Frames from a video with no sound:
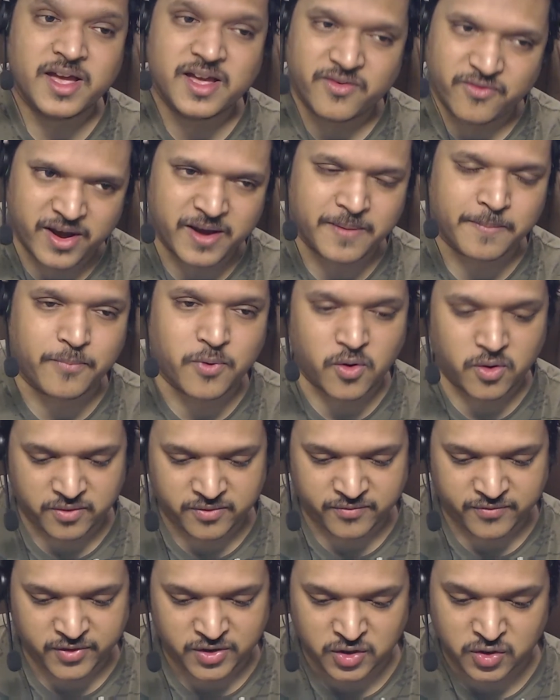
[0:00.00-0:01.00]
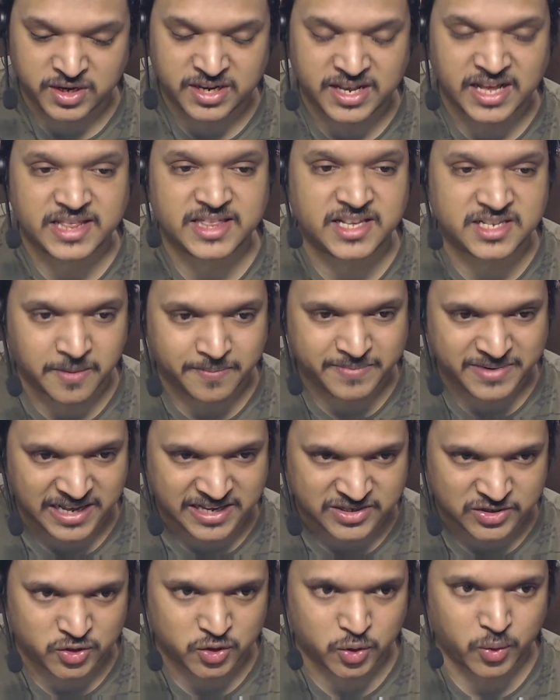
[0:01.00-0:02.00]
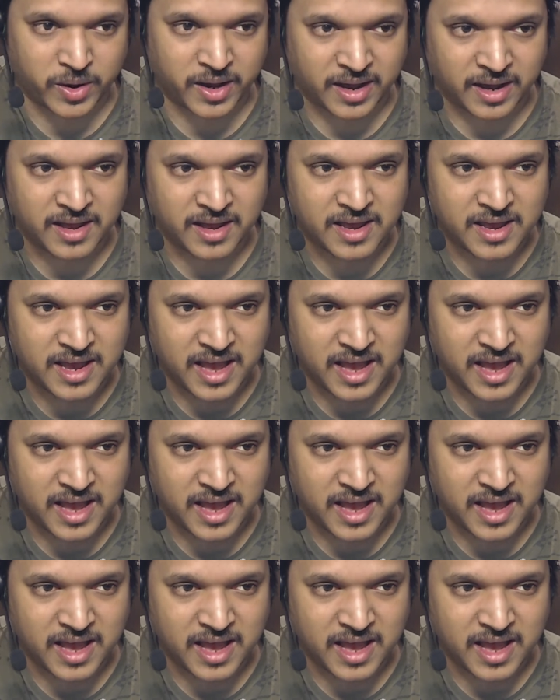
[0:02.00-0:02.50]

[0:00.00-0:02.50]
Very important for you to get these updates on Twitter.